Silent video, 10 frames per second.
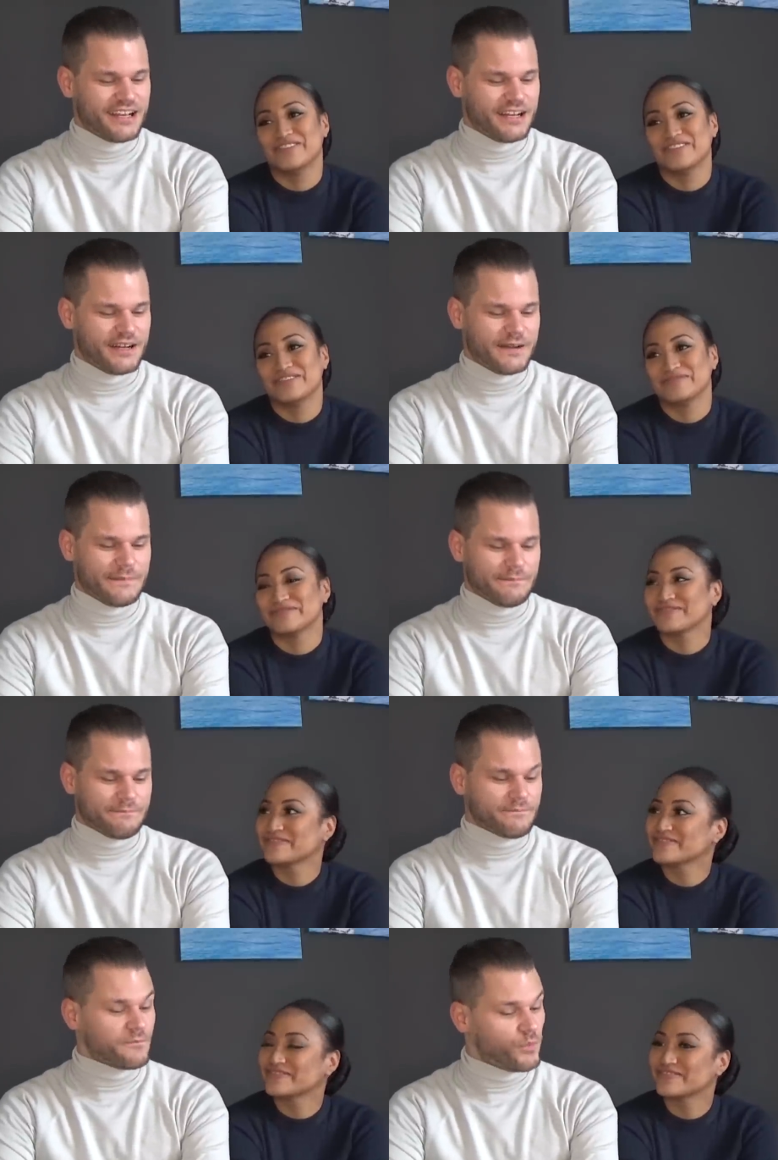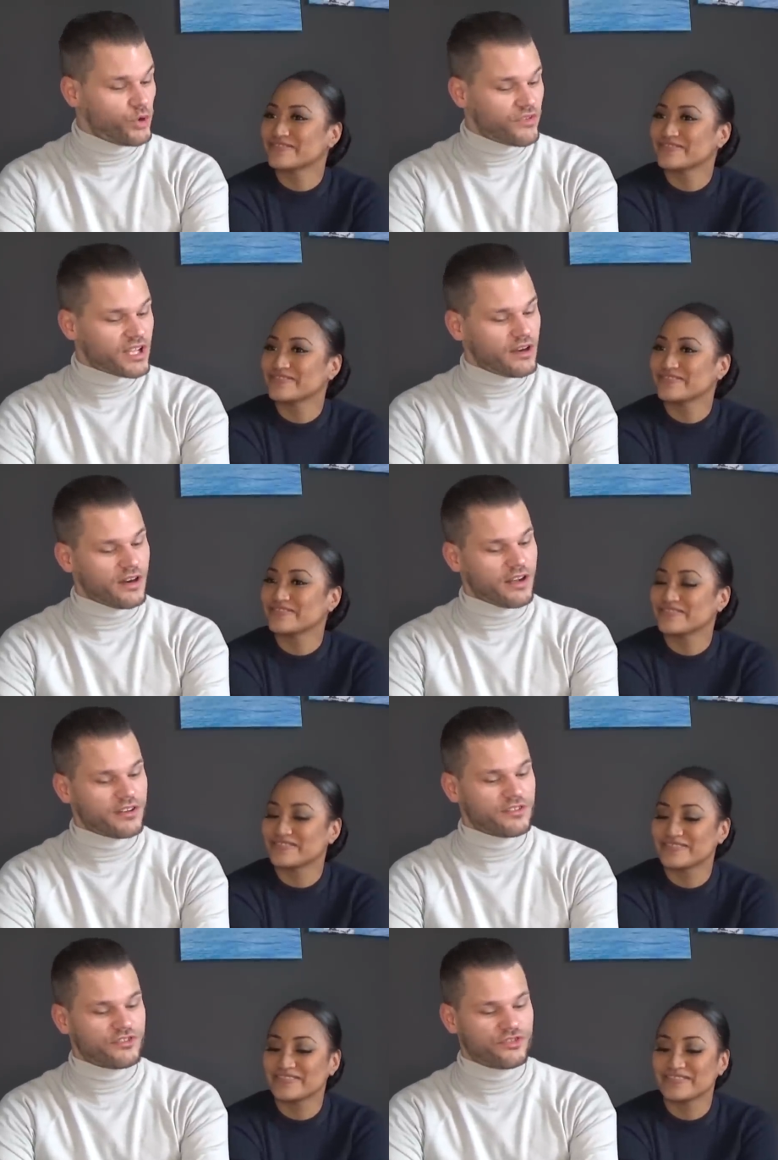Speaker 1: Um, moving
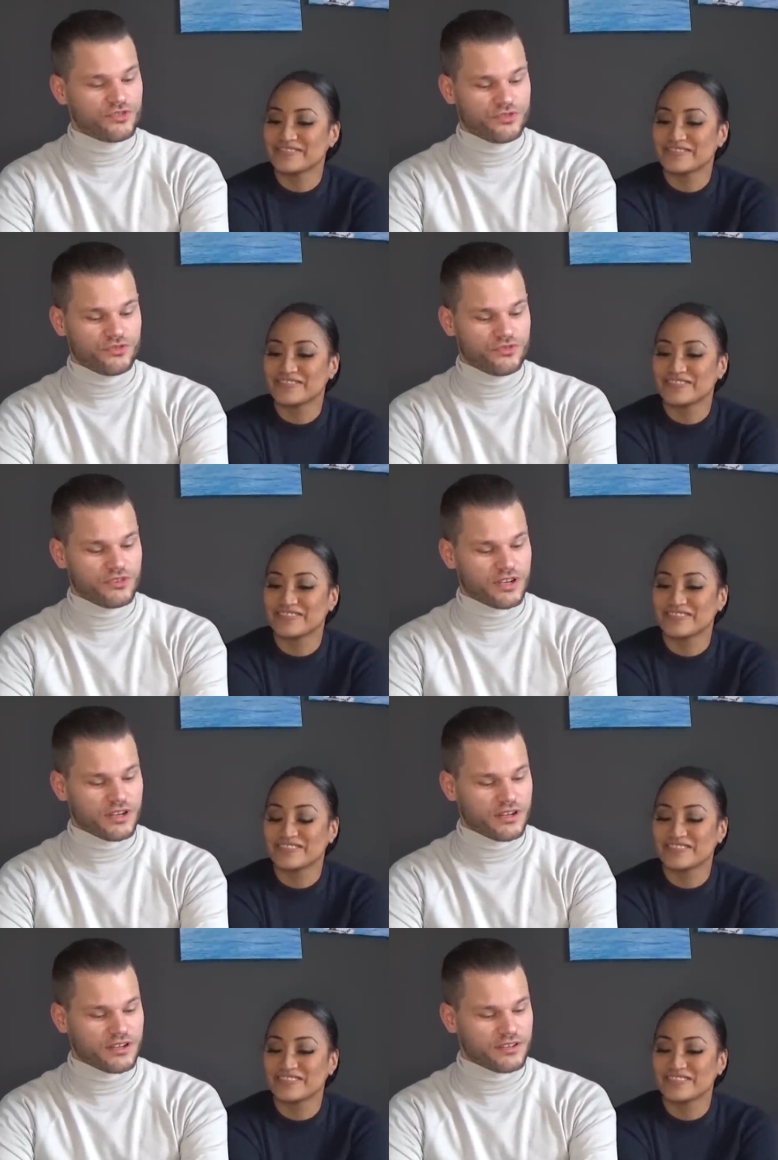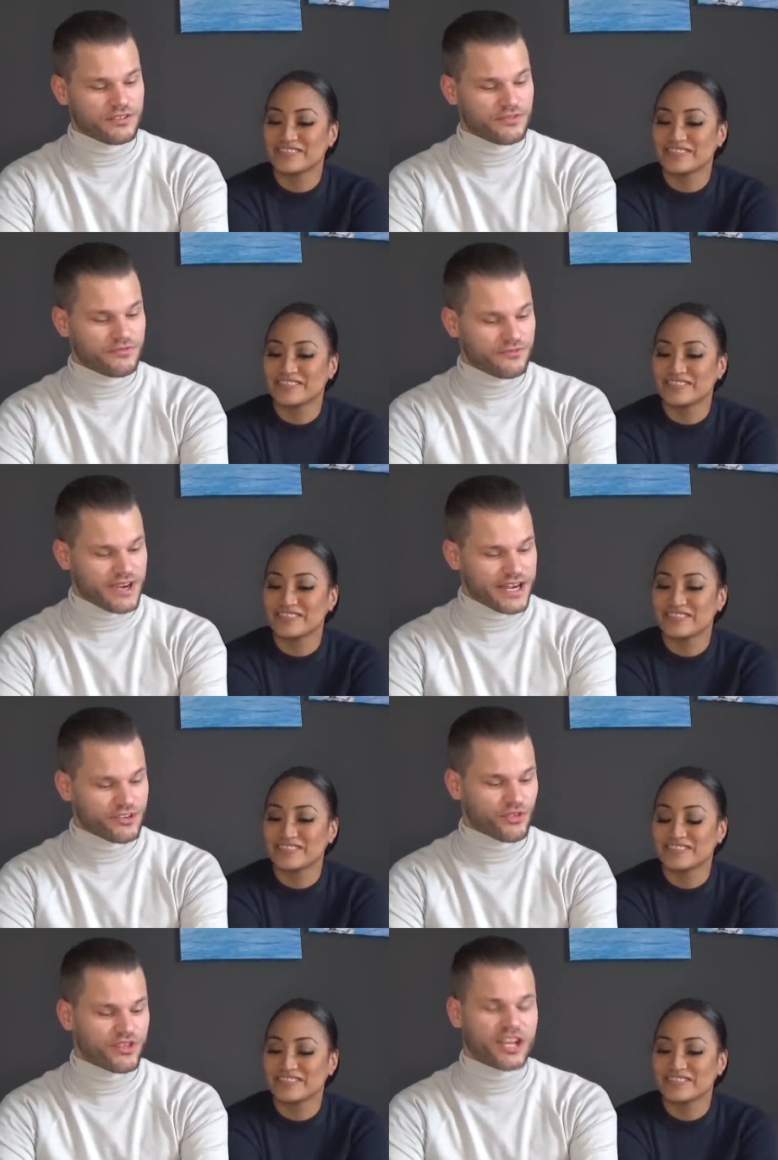on to uh, the
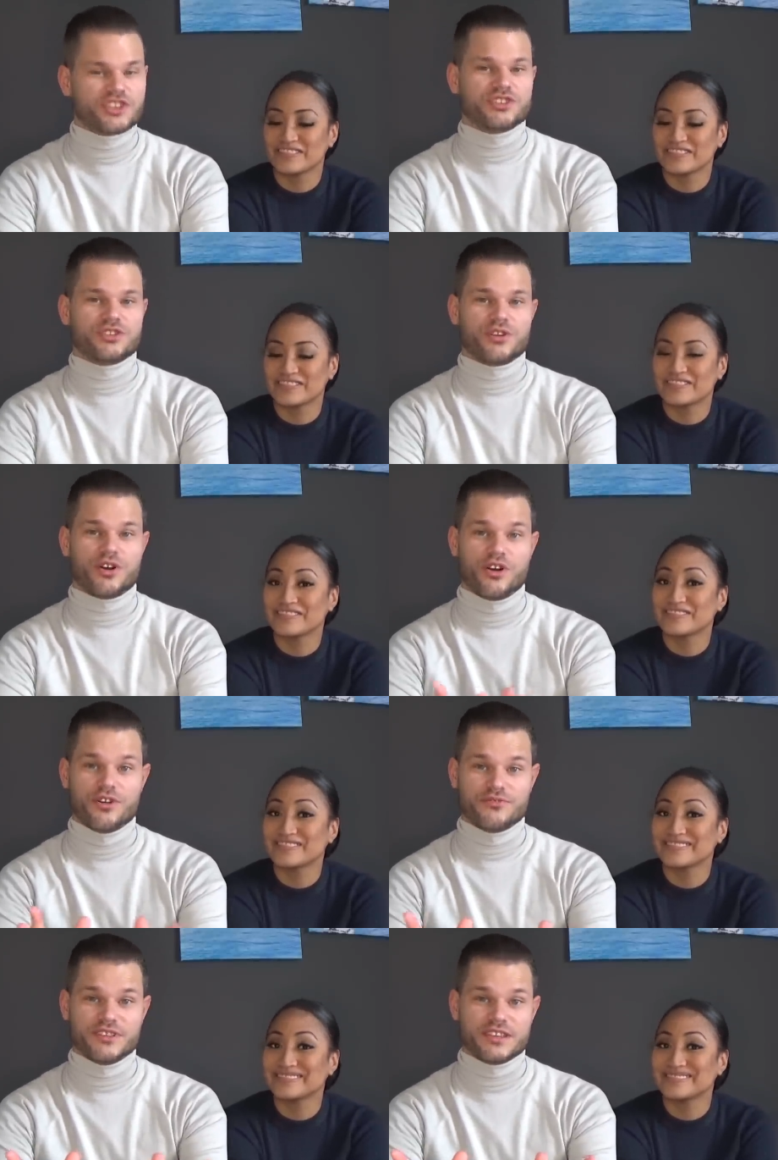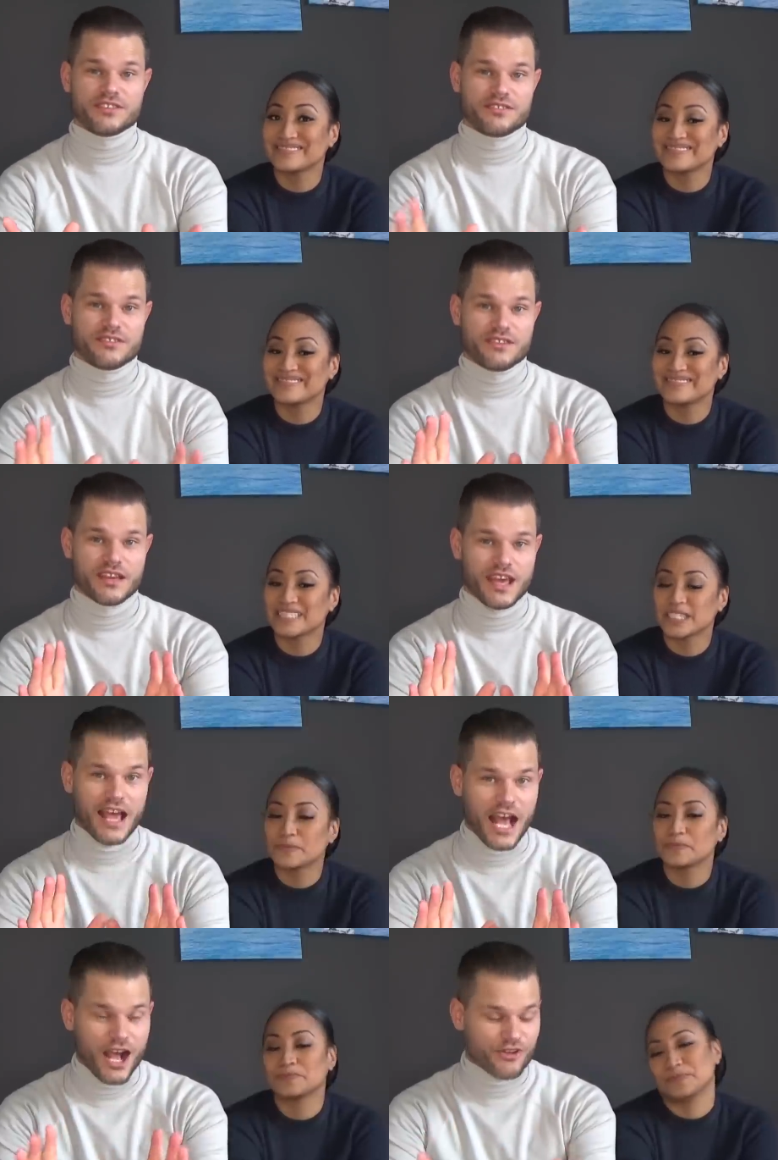final section of this.
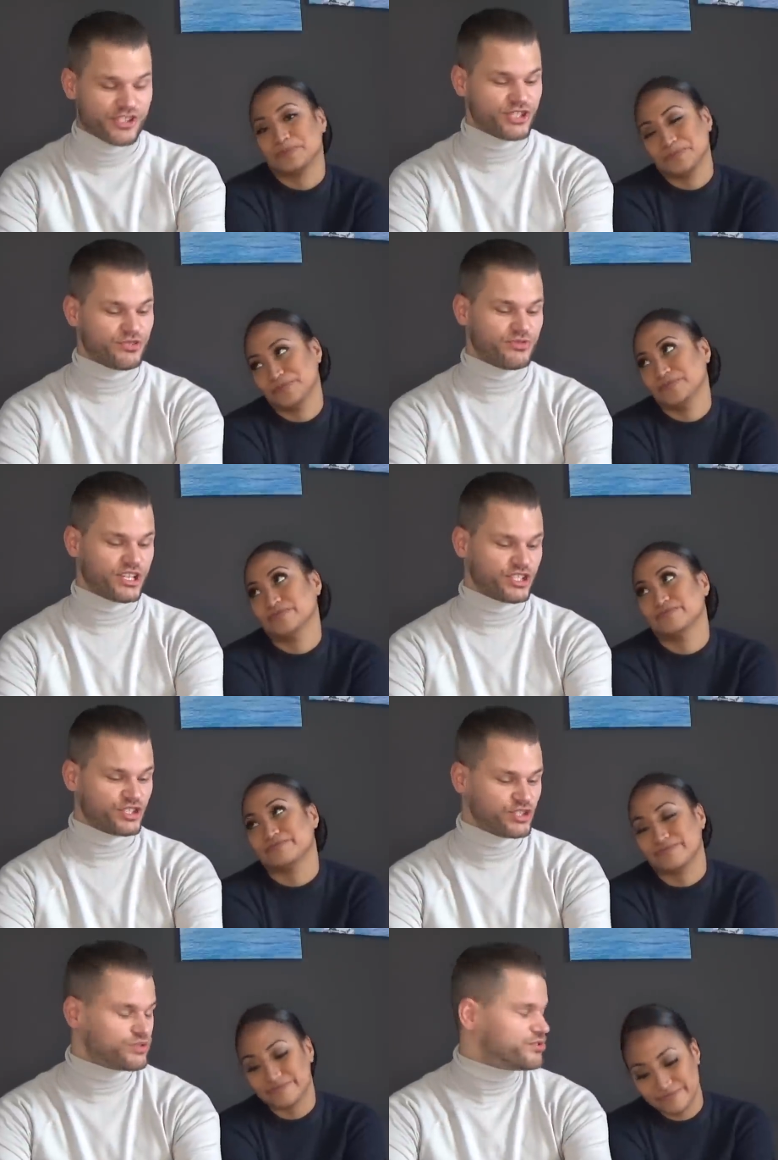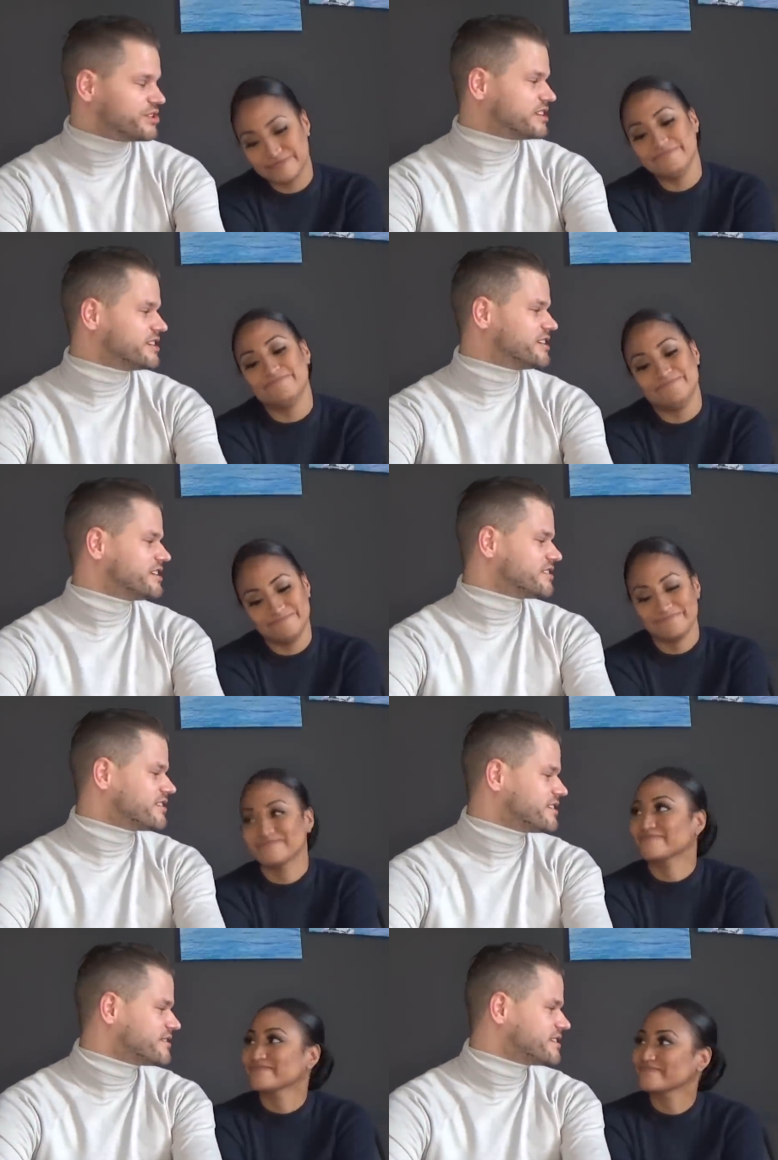How did you enjoy
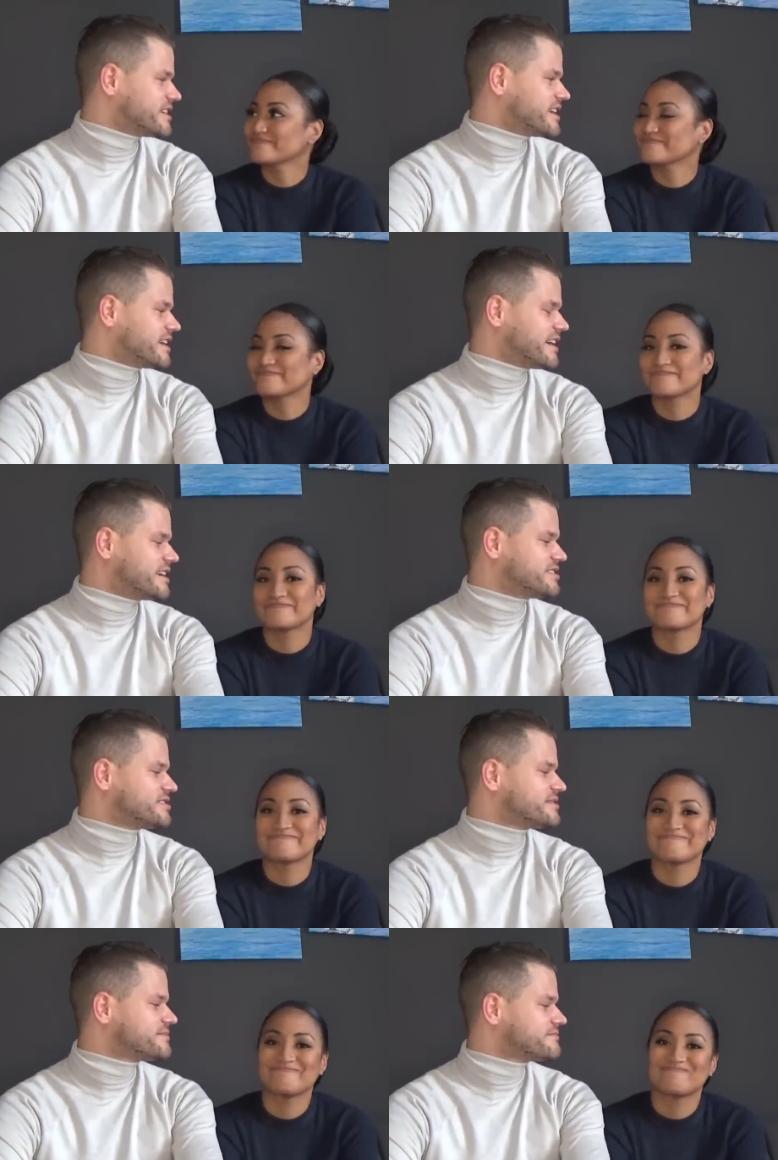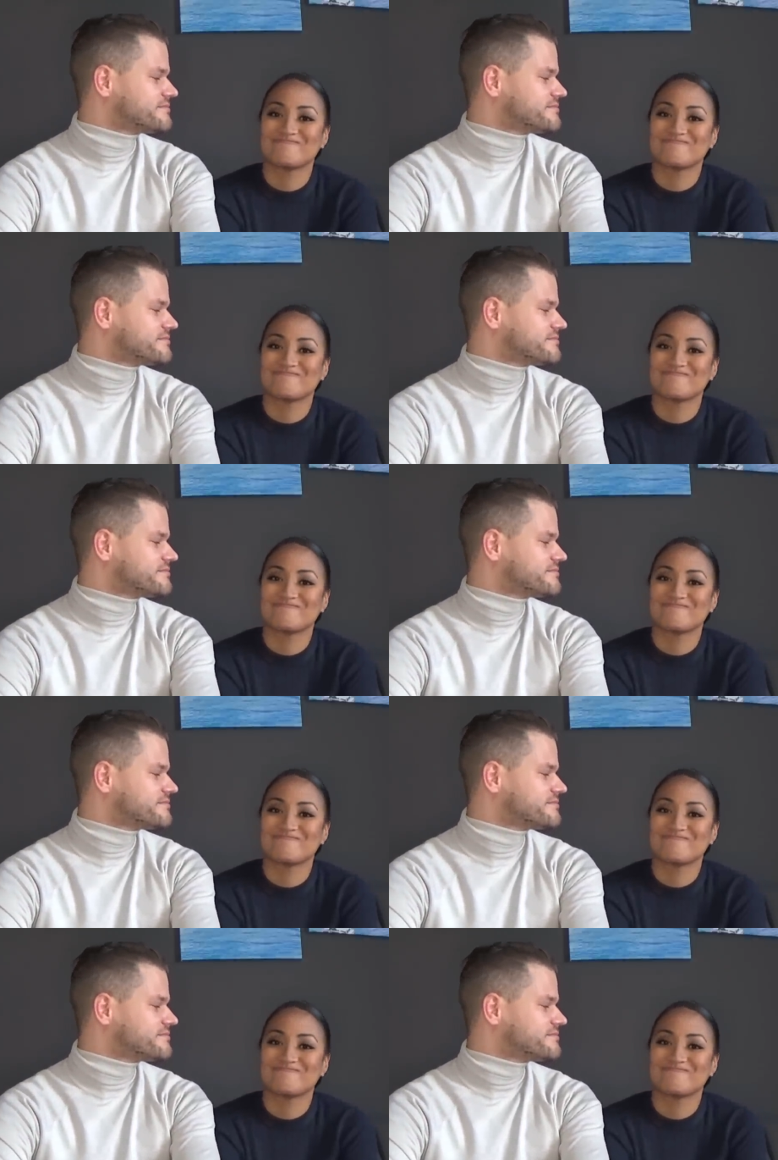The Living Daylights?